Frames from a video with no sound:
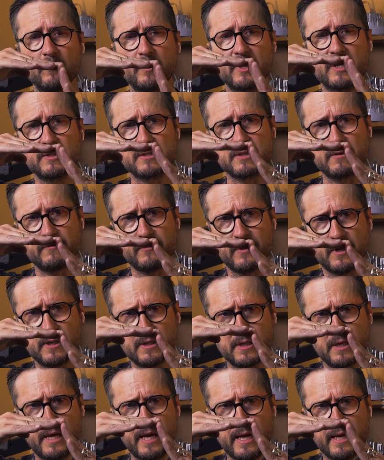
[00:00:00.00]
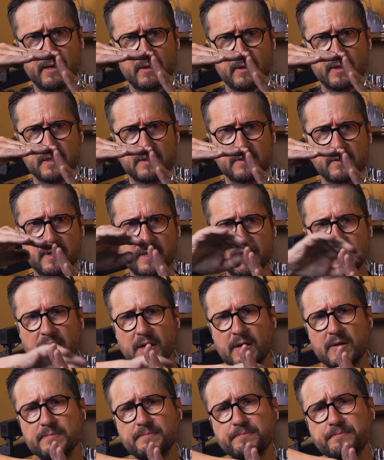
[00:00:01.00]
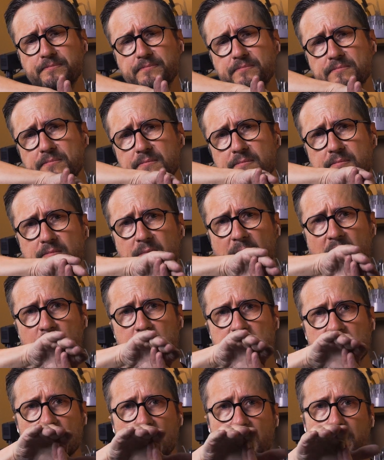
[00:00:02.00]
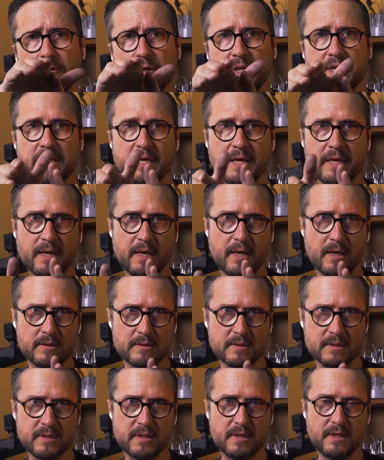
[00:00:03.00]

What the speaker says: because I filed the angle into that now, I'm softening that out.